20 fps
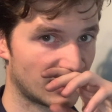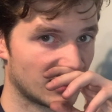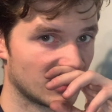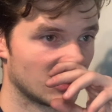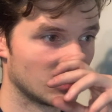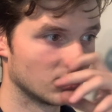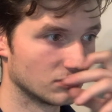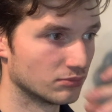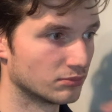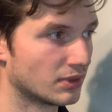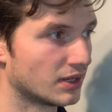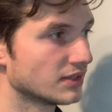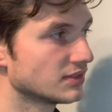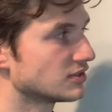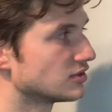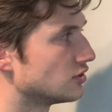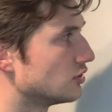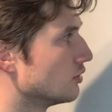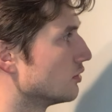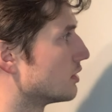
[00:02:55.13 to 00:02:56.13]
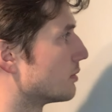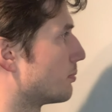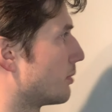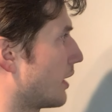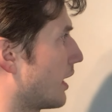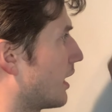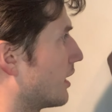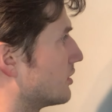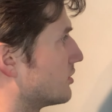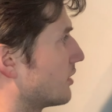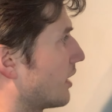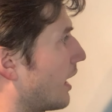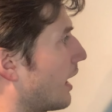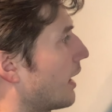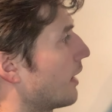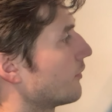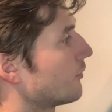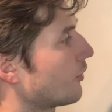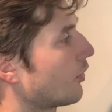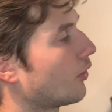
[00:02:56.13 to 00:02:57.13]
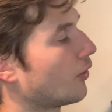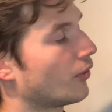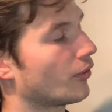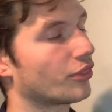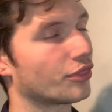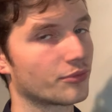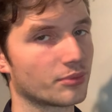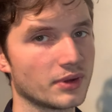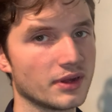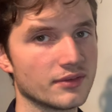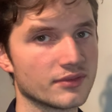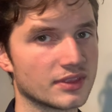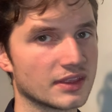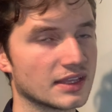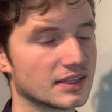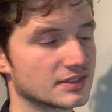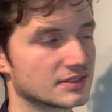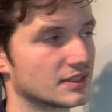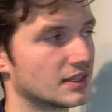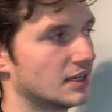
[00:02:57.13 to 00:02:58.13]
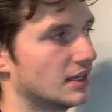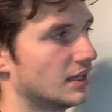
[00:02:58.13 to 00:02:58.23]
You must do the planning to have all three of these